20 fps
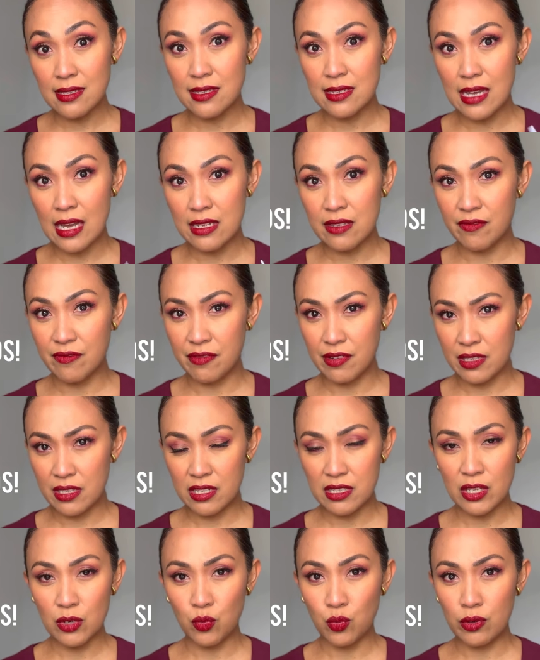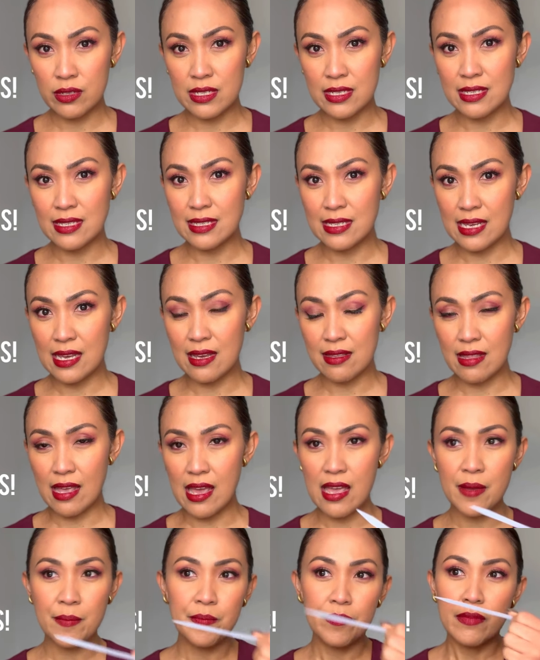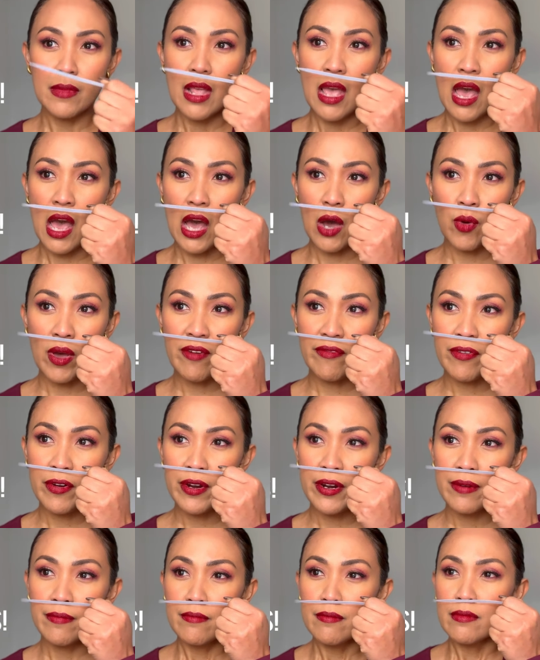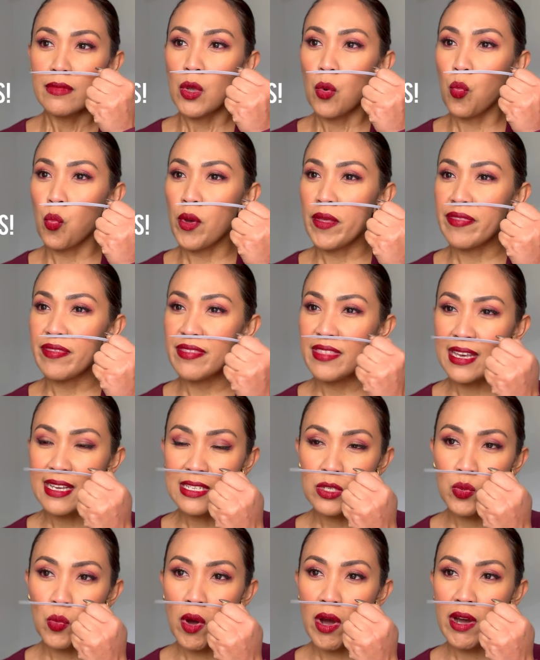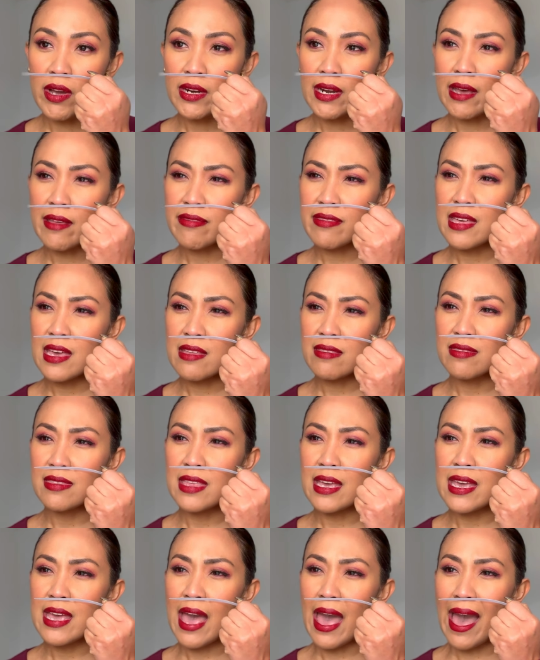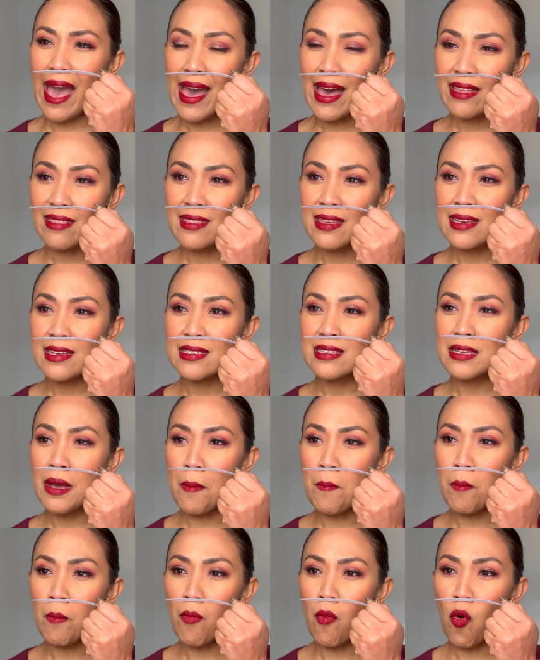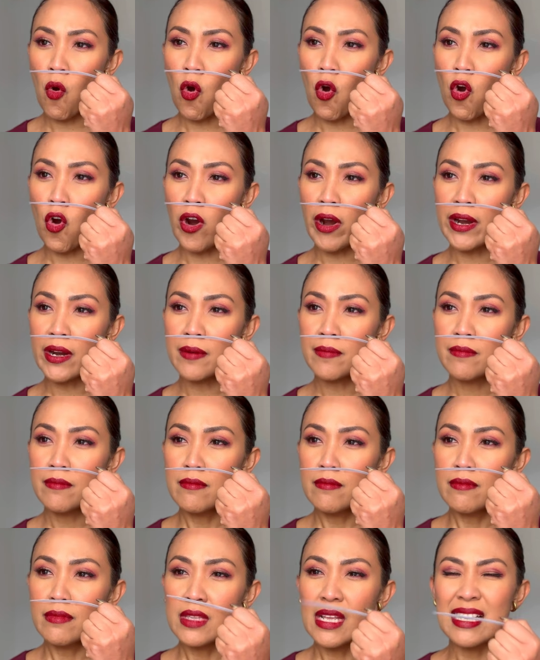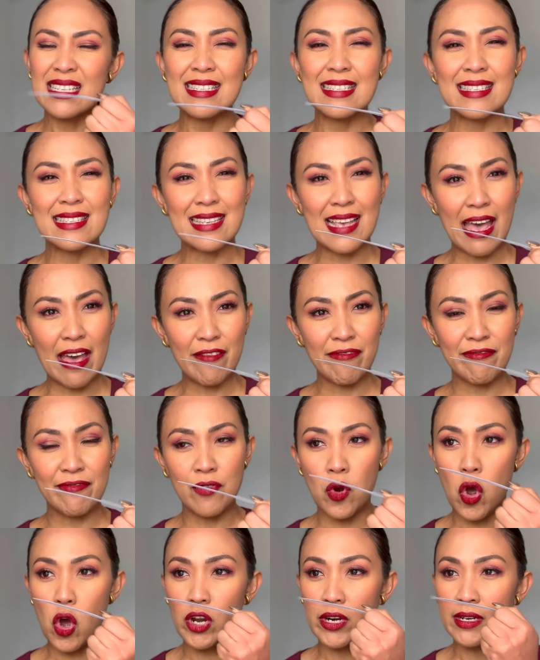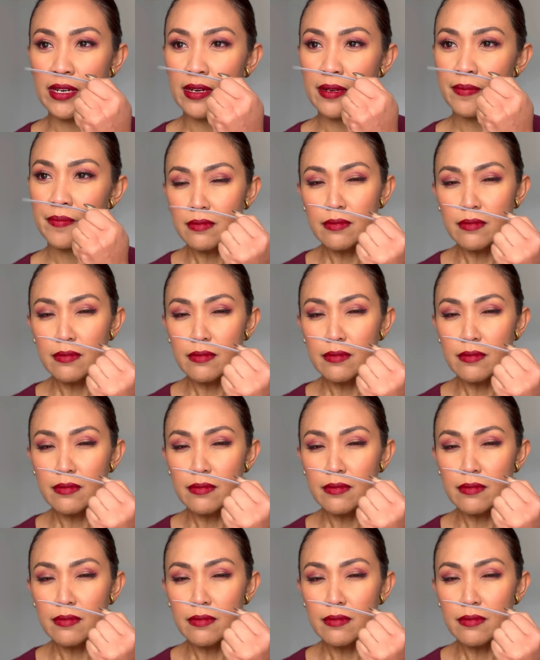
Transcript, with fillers: that Vanilla Woods D N A. However, with this one, I think they added more saffron